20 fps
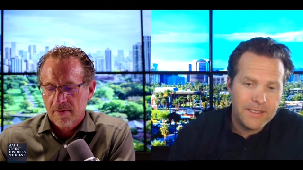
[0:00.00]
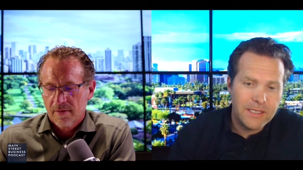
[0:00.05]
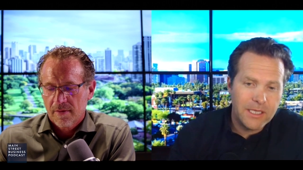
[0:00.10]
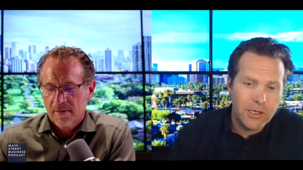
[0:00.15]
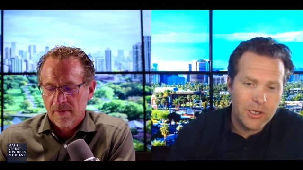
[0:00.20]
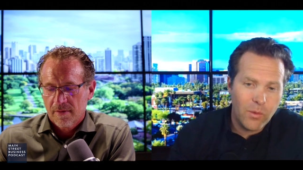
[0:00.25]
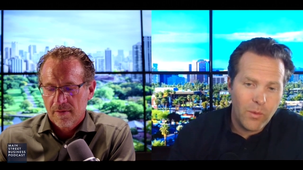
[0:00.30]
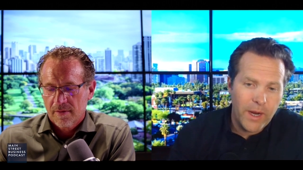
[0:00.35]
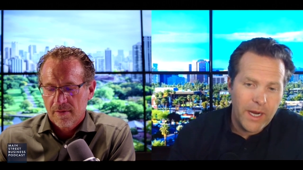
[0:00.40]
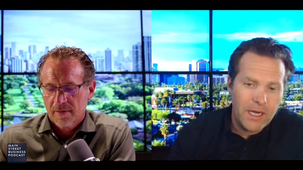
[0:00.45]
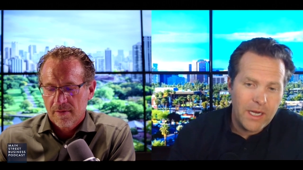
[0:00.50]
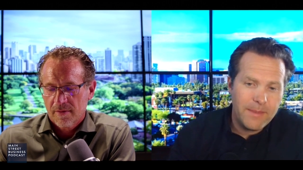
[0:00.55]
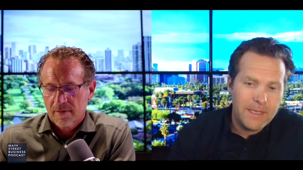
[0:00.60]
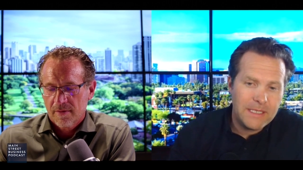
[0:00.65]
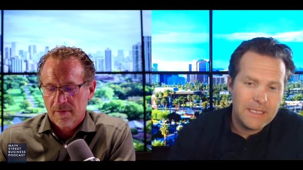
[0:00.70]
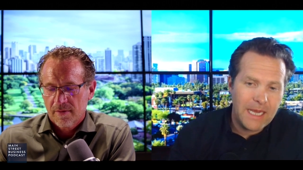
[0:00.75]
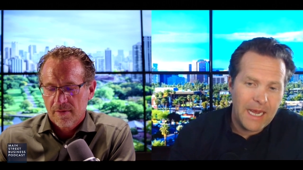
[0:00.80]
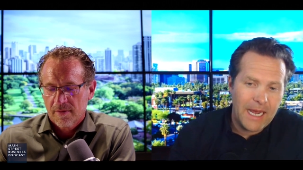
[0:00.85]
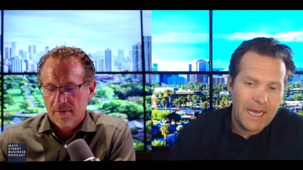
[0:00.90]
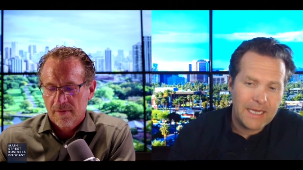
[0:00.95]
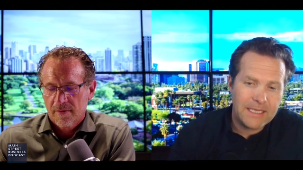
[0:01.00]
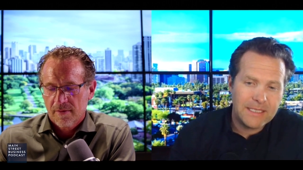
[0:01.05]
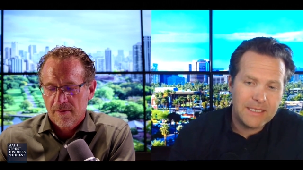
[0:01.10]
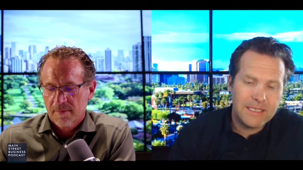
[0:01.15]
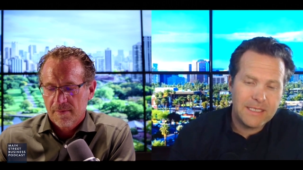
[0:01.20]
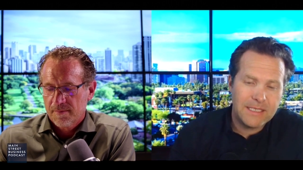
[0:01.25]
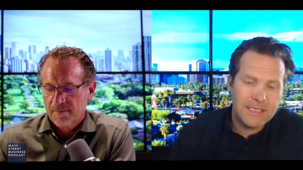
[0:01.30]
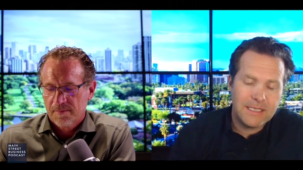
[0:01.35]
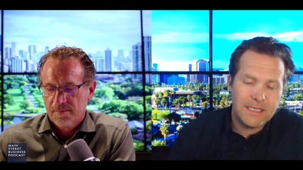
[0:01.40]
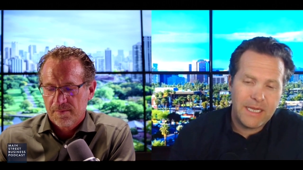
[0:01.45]
Speaker 1: Is there a way to be
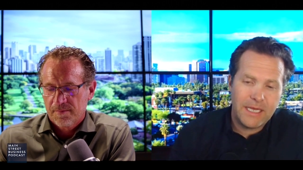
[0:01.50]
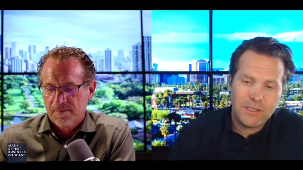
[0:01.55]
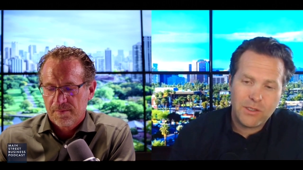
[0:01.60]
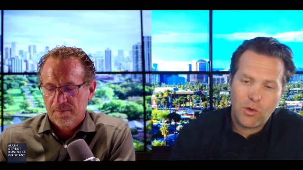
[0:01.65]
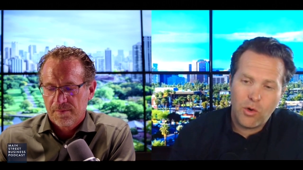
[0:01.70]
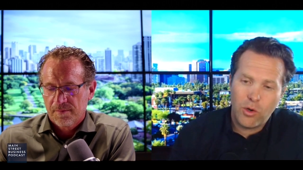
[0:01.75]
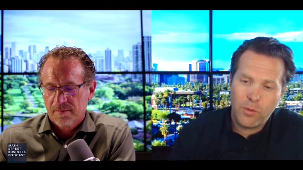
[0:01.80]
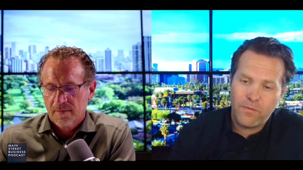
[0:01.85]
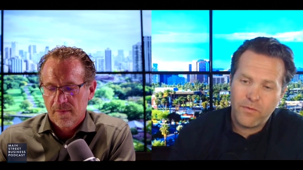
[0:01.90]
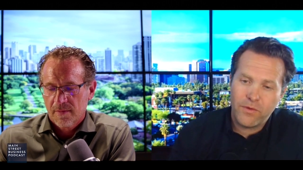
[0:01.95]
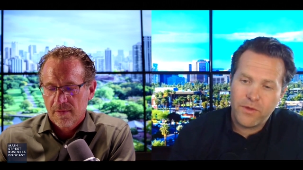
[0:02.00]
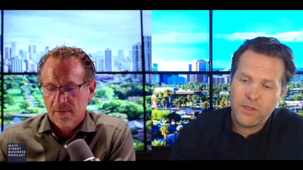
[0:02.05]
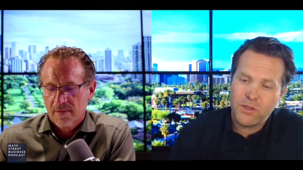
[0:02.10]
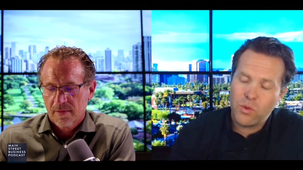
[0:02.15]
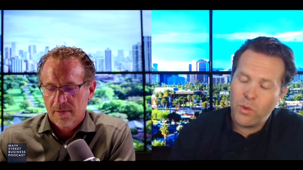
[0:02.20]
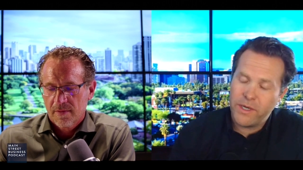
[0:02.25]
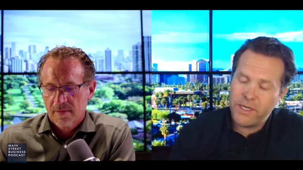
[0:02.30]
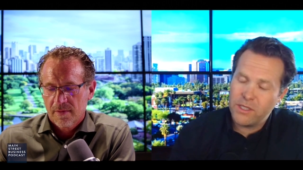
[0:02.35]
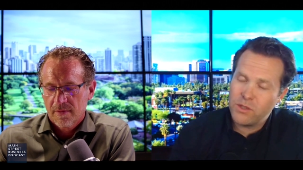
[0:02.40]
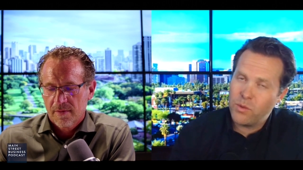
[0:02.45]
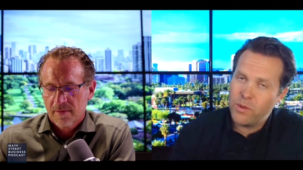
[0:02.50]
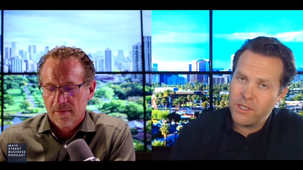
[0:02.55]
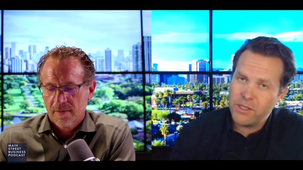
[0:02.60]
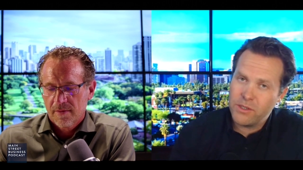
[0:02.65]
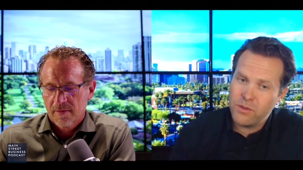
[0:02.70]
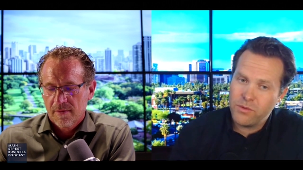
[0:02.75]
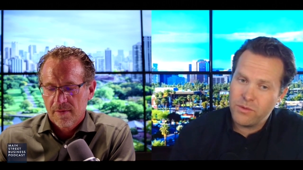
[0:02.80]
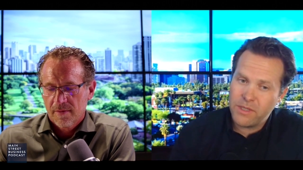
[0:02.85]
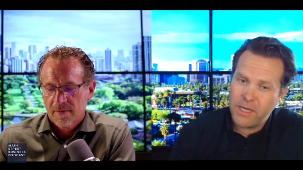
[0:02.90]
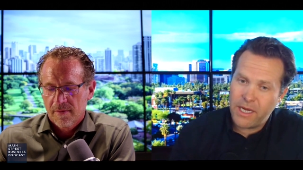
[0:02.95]
taxed as an S Corp for the
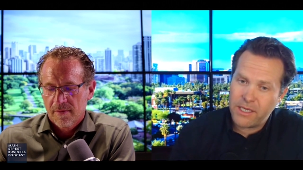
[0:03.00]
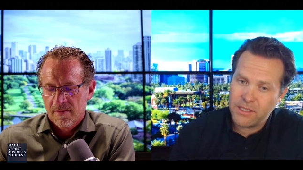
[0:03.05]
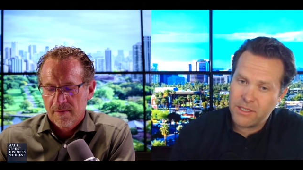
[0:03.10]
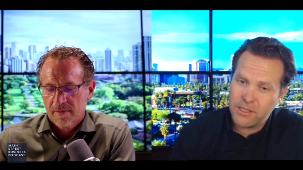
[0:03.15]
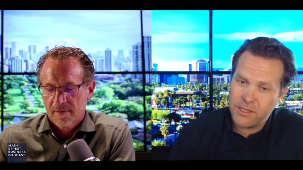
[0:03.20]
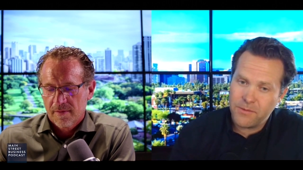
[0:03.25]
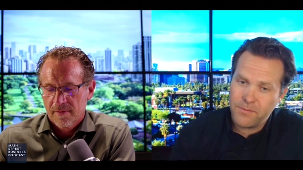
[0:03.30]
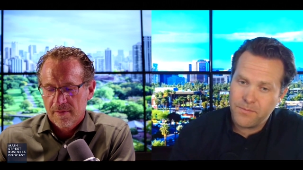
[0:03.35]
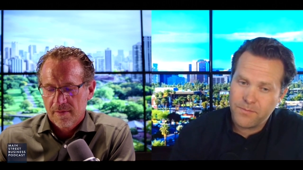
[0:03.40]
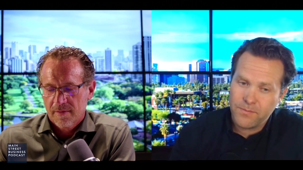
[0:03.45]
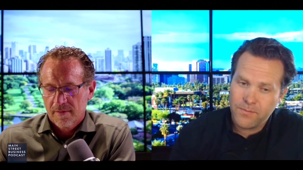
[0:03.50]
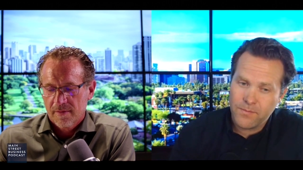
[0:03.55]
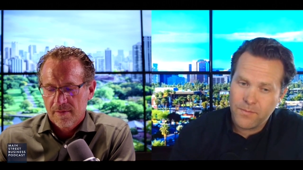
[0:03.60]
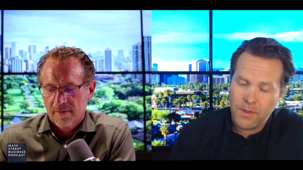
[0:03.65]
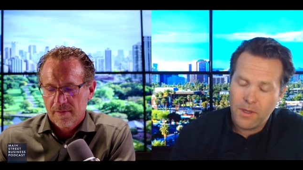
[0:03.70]
2022 tax year?